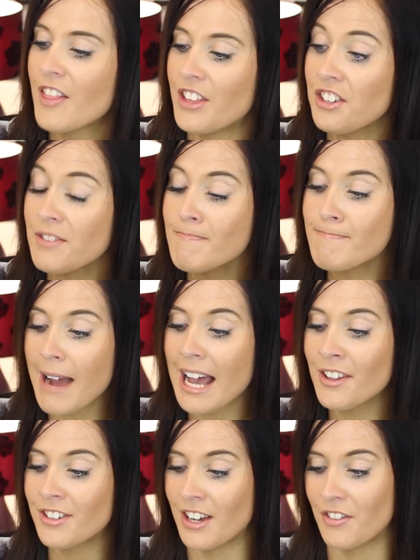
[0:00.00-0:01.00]
This is
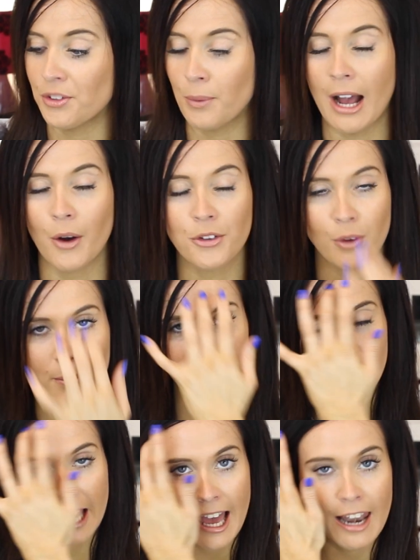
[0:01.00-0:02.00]
massive as well, so I'm
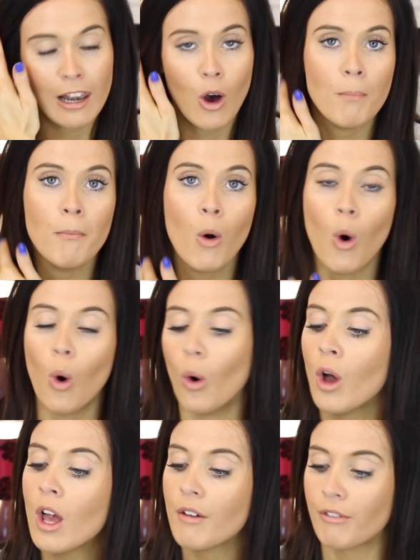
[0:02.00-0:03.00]
going to get a lot more